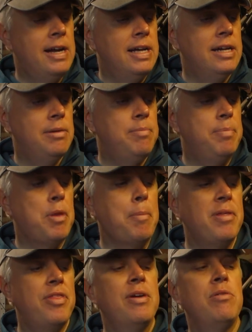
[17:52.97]
Um, but
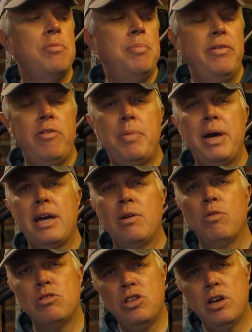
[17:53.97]
the thing with a bivy bag,
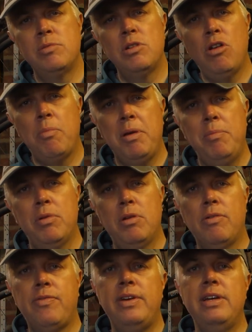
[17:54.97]
what turns a lot of people
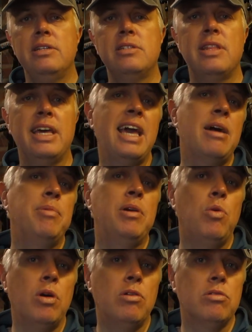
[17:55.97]
off, is that they can be
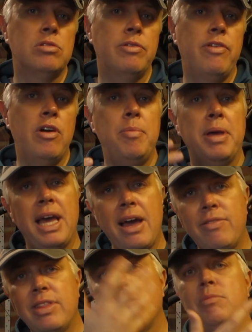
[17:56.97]
quite claustrophobic,
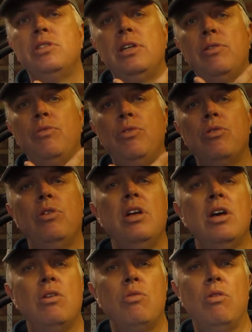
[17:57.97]
having that material
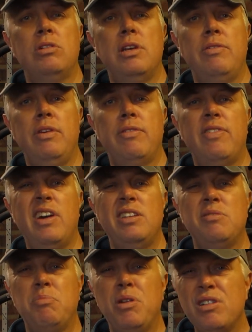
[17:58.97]
right over your
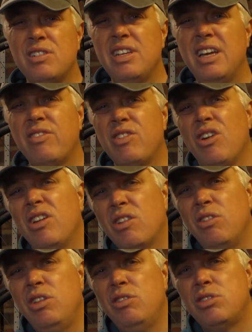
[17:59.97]
face. Personally, I've kind of
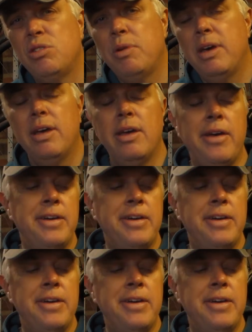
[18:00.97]
got used to it.